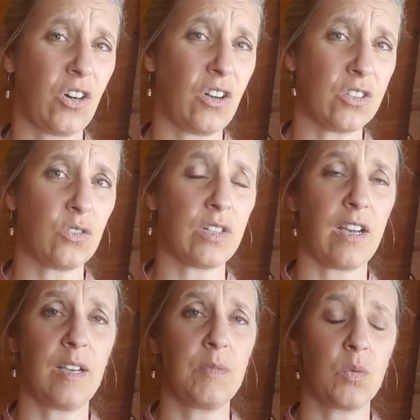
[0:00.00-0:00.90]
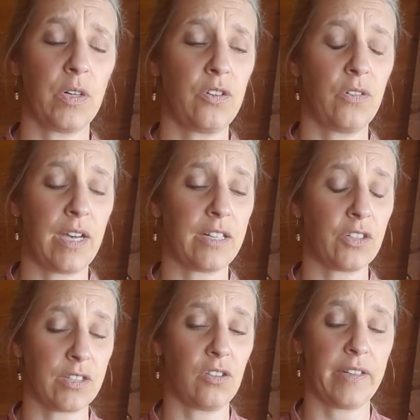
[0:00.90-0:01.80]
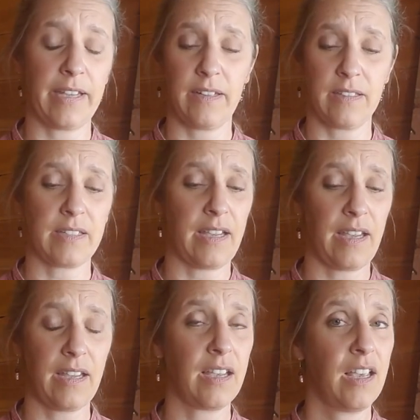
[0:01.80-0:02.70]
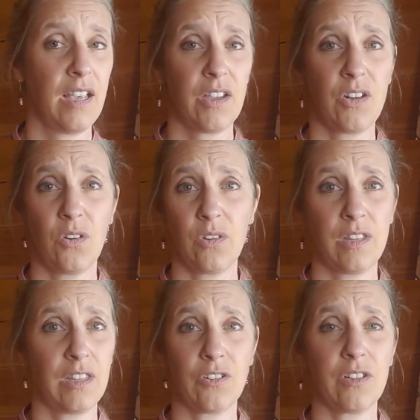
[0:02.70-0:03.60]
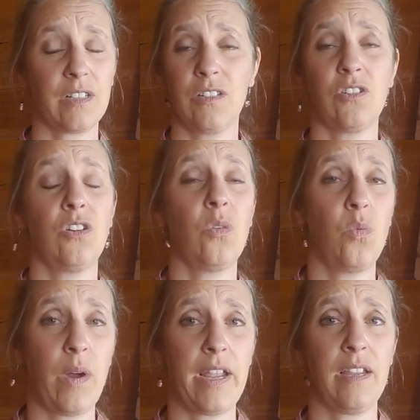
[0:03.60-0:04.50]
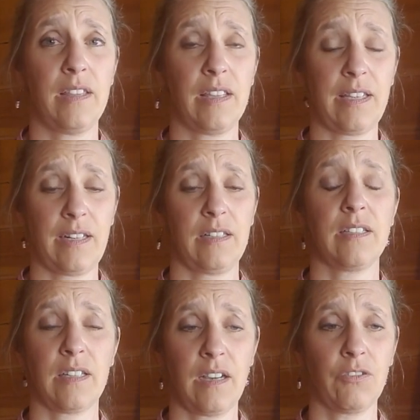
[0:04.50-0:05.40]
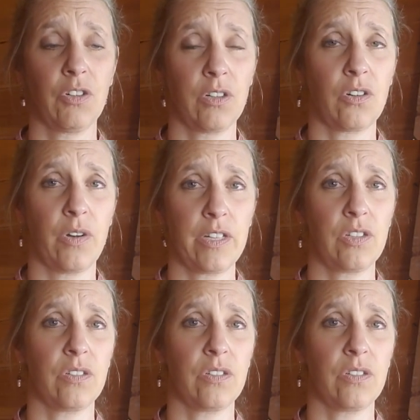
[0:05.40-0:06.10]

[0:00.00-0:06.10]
are also times where you got to just look at it and say, hey, you know, there is no way that that is ever going